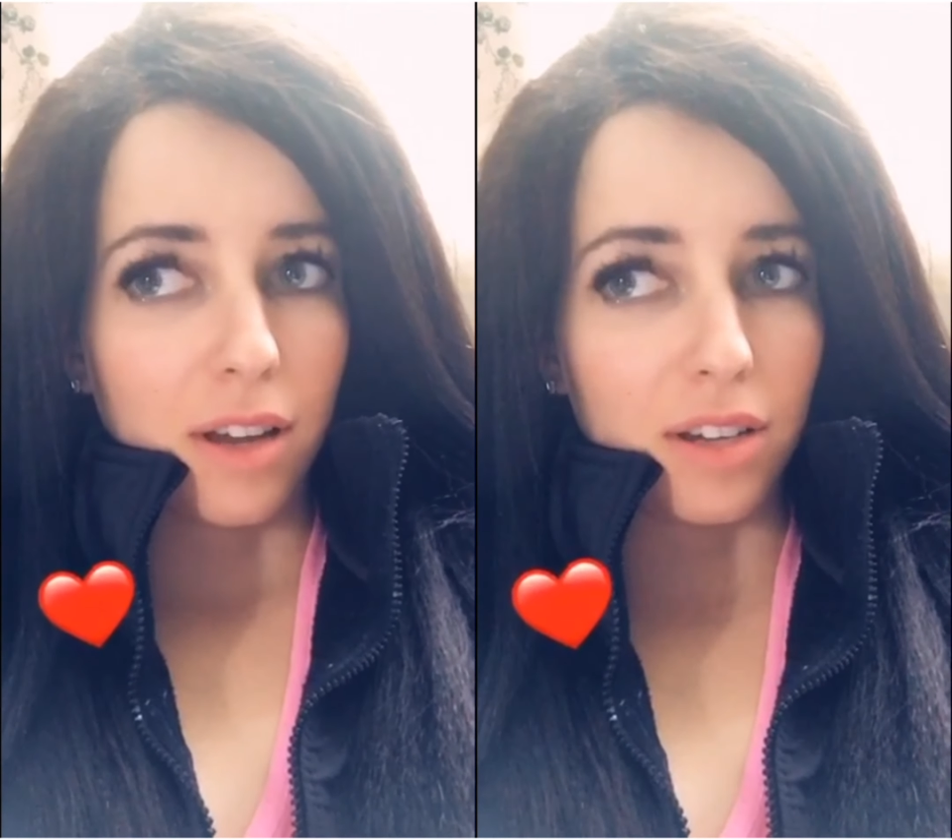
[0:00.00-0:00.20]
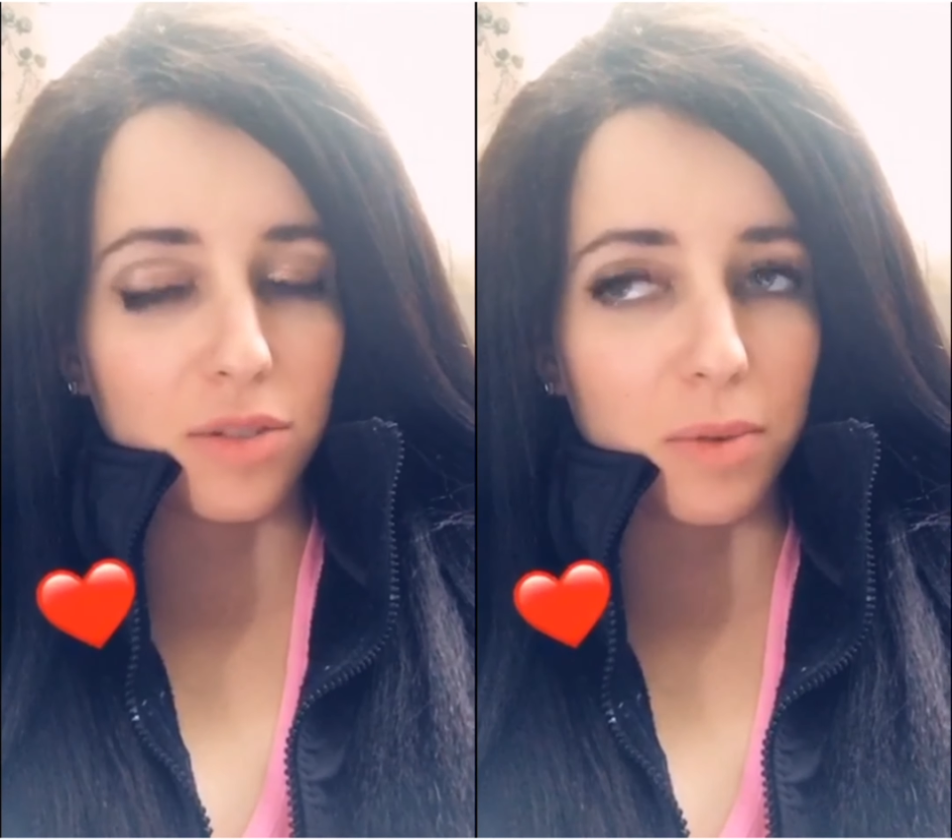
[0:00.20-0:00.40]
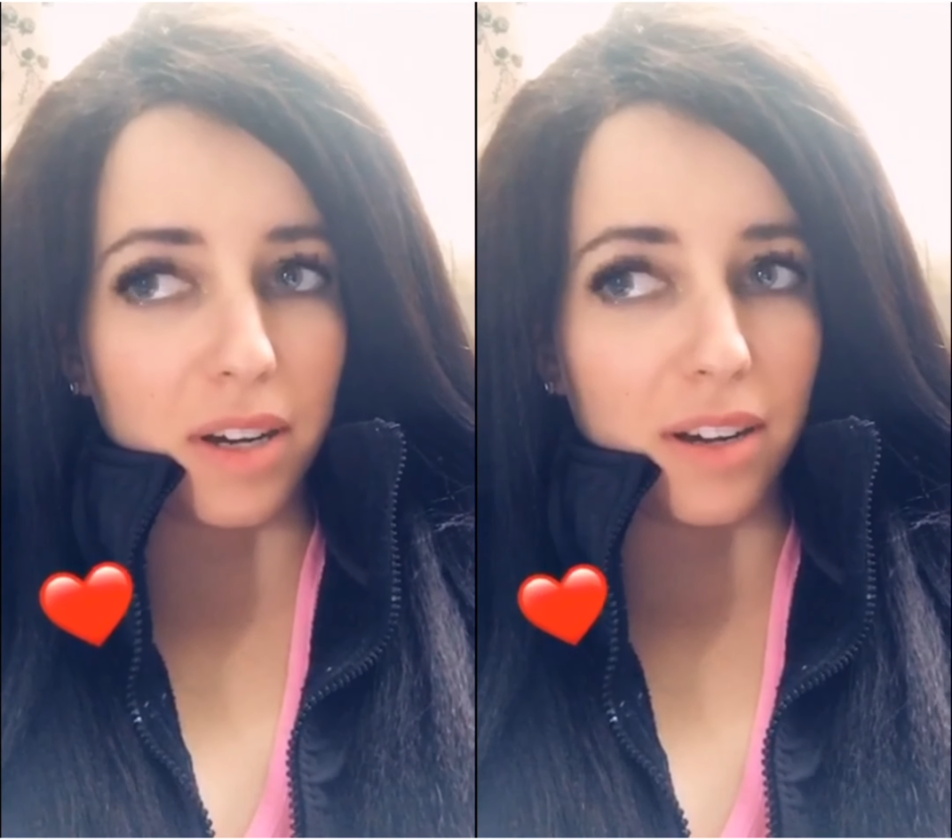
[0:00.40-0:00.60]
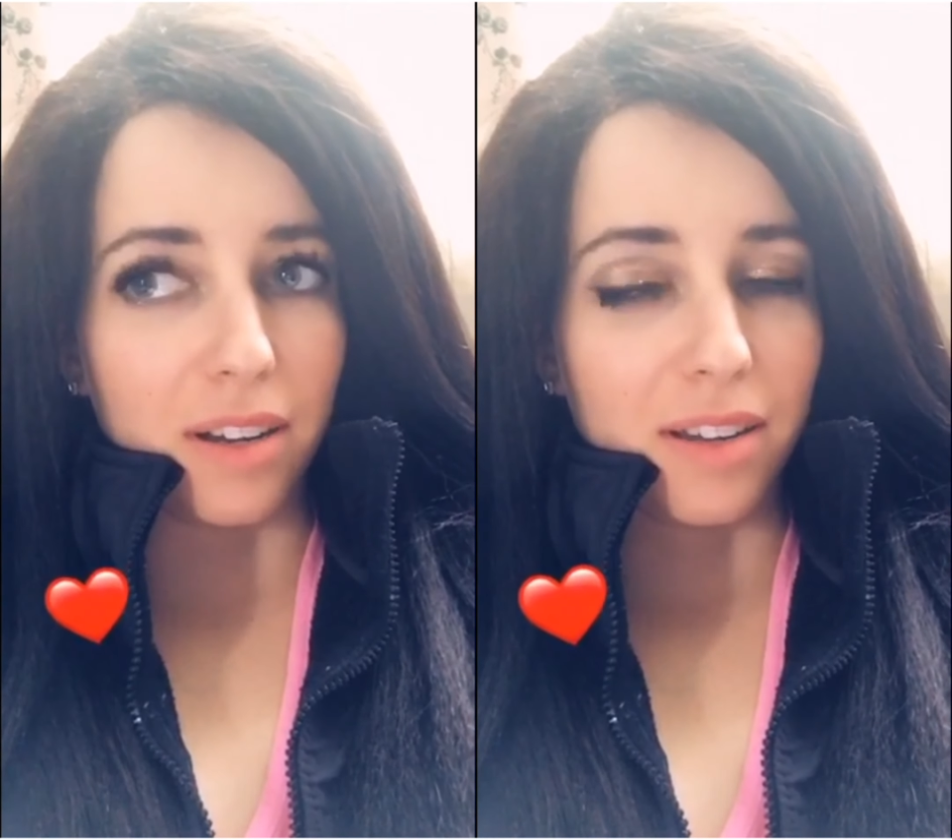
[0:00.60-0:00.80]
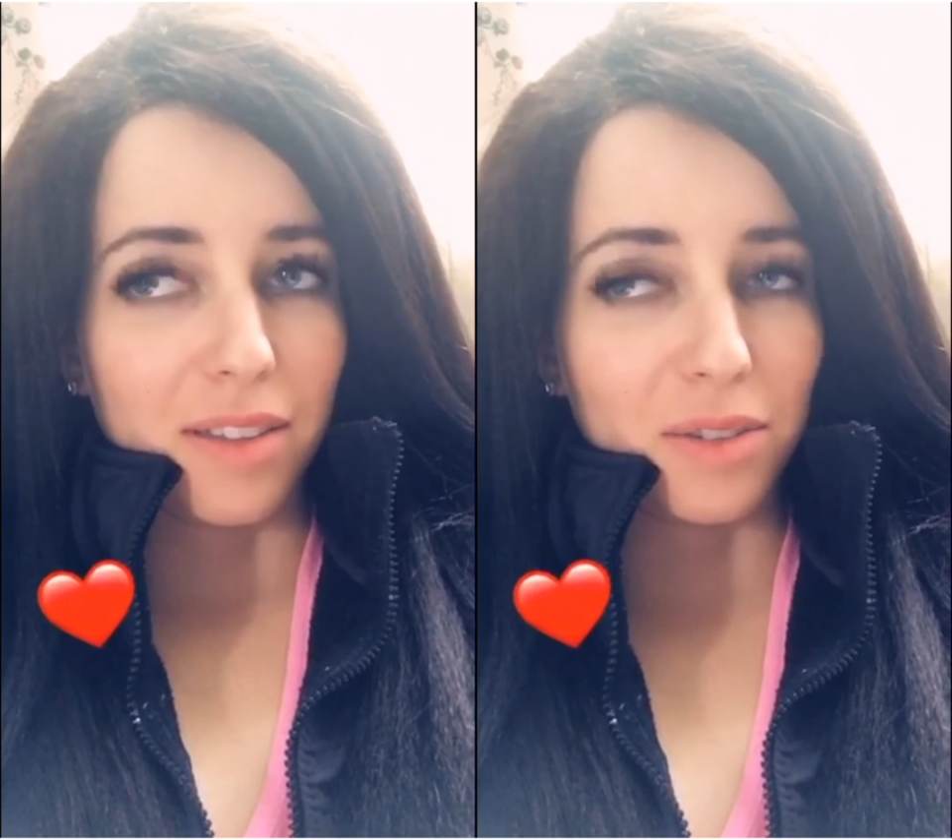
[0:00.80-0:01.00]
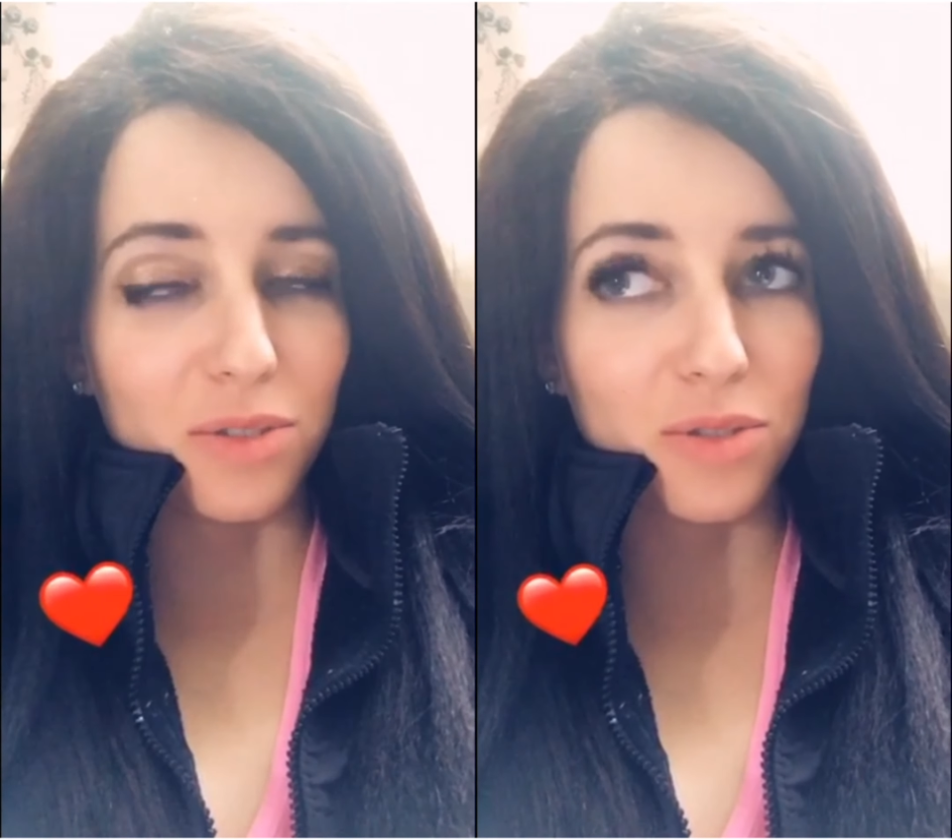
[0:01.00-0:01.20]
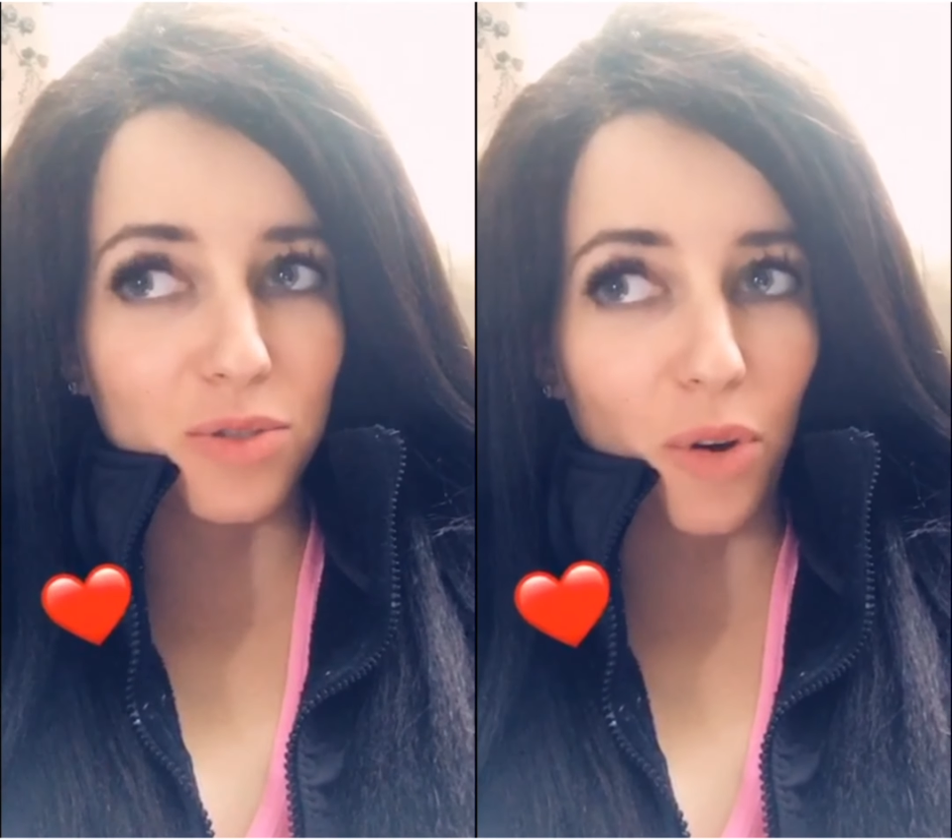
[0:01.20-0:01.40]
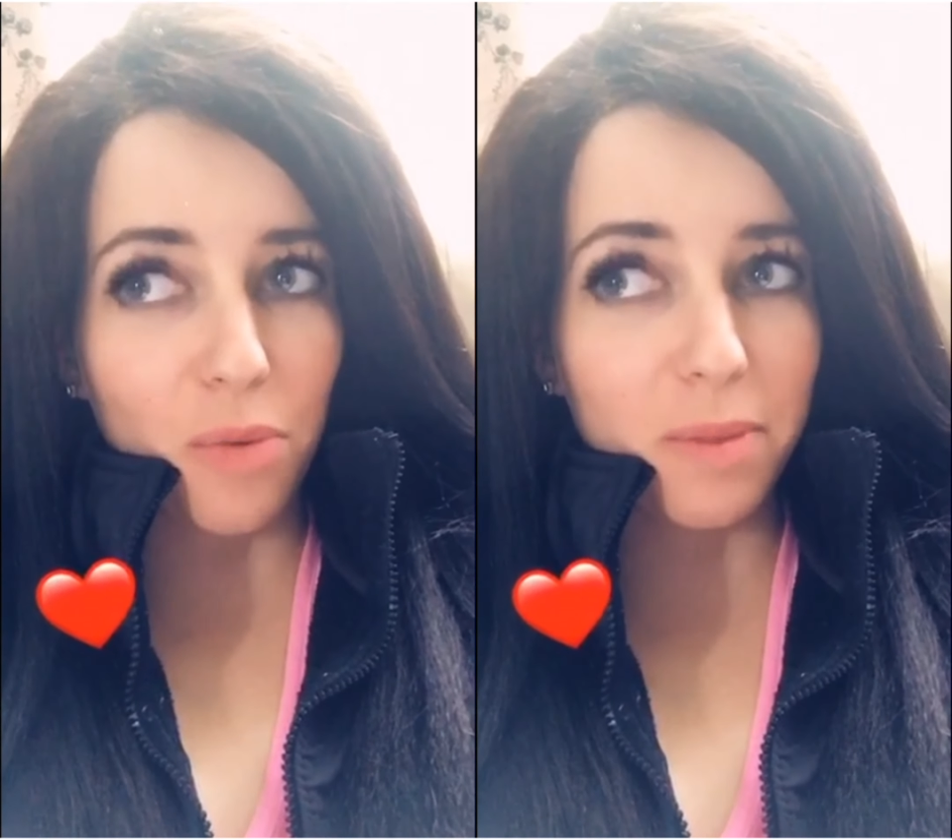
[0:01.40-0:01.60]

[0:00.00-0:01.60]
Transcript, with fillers: I swear. There's so